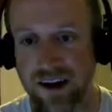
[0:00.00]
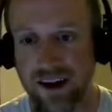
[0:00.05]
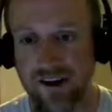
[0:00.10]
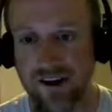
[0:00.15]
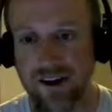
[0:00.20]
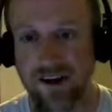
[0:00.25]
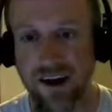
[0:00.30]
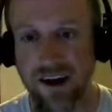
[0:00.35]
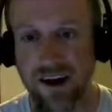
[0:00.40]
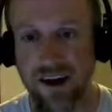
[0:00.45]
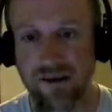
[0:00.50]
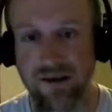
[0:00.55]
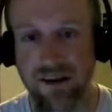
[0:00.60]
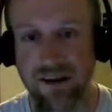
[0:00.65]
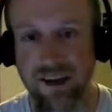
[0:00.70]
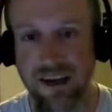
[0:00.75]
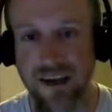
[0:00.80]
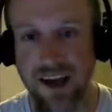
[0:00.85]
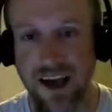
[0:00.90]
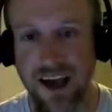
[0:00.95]
there's not
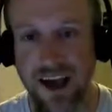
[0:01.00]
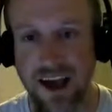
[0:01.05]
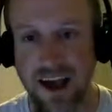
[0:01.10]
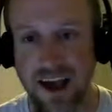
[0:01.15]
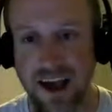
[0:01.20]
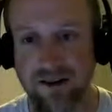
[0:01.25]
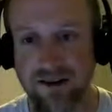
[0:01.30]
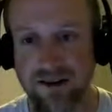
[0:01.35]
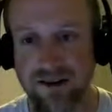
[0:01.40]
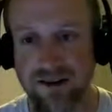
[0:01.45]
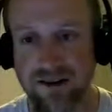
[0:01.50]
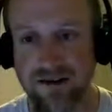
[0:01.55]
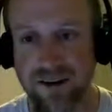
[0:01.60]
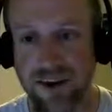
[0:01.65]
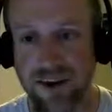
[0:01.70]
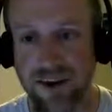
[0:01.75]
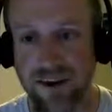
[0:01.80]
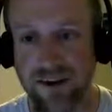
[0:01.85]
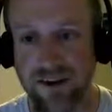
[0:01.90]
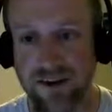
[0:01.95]
really any aggro in this
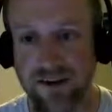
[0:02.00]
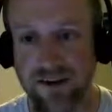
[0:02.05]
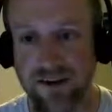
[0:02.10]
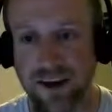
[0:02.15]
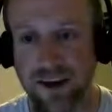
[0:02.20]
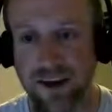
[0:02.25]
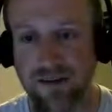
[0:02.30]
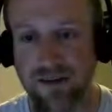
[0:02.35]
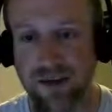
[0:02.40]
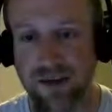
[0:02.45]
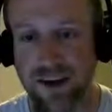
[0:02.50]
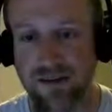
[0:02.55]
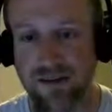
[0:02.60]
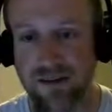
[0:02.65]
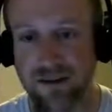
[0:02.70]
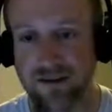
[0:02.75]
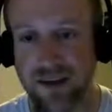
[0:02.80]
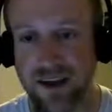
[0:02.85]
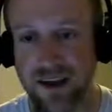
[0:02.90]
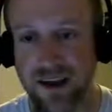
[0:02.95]
fight. This is like
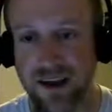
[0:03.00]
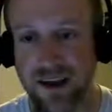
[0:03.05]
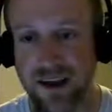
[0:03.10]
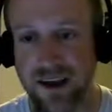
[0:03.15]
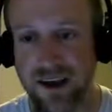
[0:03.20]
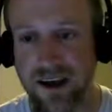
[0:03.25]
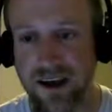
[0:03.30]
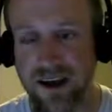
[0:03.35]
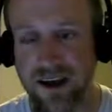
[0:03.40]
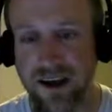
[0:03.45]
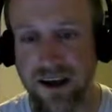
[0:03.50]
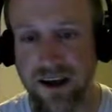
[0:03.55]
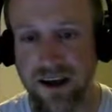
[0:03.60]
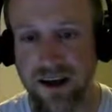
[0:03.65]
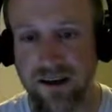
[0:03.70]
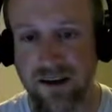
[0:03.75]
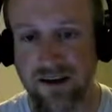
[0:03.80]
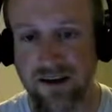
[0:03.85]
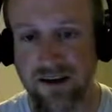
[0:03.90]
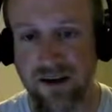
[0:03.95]
PvP.
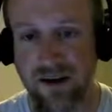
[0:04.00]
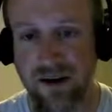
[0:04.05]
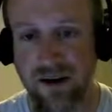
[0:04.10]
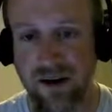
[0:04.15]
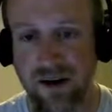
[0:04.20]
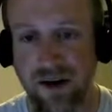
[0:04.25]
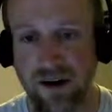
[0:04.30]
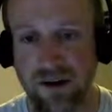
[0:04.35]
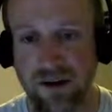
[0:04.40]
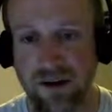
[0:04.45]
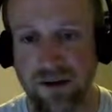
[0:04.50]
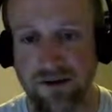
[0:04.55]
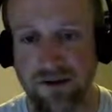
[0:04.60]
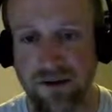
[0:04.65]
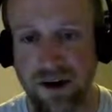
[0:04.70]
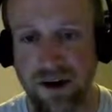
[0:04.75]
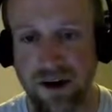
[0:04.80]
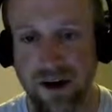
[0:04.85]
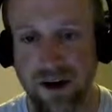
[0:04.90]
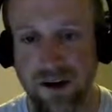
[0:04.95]
So all
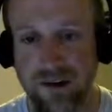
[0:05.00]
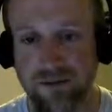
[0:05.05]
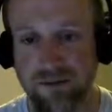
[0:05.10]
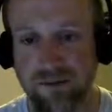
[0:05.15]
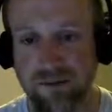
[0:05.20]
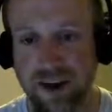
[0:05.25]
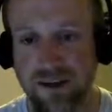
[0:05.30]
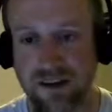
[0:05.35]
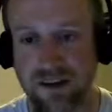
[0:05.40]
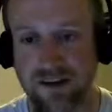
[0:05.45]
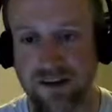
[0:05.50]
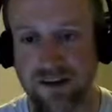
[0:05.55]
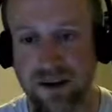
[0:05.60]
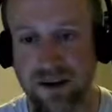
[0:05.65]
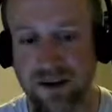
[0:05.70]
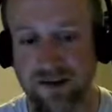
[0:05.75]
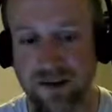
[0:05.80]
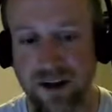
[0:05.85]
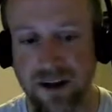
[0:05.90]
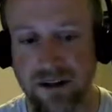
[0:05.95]
your, all your
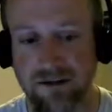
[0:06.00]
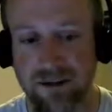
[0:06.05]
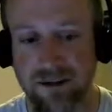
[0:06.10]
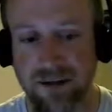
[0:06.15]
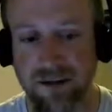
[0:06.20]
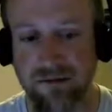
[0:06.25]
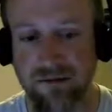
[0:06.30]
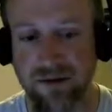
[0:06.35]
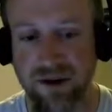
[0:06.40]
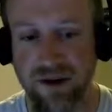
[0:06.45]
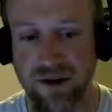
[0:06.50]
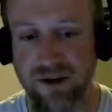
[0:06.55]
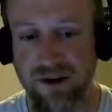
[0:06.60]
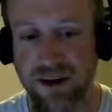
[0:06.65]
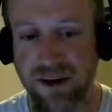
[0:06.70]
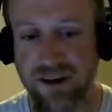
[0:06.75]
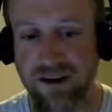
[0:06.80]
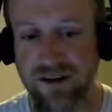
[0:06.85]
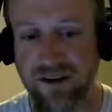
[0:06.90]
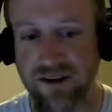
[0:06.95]
PvP relevant
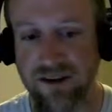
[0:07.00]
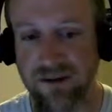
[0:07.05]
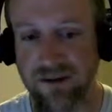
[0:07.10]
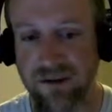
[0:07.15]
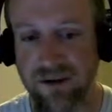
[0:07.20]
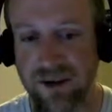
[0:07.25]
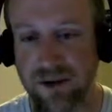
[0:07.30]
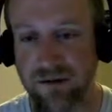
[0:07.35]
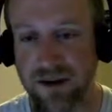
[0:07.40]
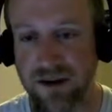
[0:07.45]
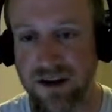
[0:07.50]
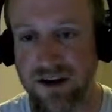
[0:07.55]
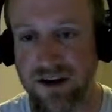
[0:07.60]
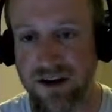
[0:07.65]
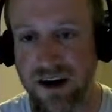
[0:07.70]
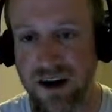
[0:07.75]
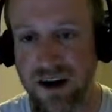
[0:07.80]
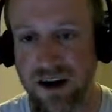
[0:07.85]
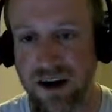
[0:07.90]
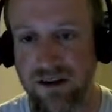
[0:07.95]
abilities are pretty much
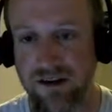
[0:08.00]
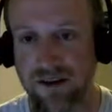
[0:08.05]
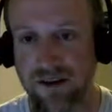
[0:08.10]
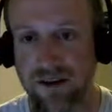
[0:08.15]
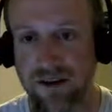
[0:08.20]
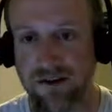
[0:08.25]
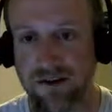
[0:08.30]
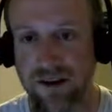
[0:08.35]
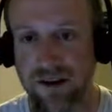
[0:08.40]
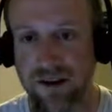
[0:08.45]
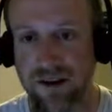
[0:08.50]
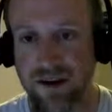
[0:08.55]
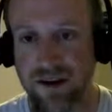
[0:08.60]
awesome.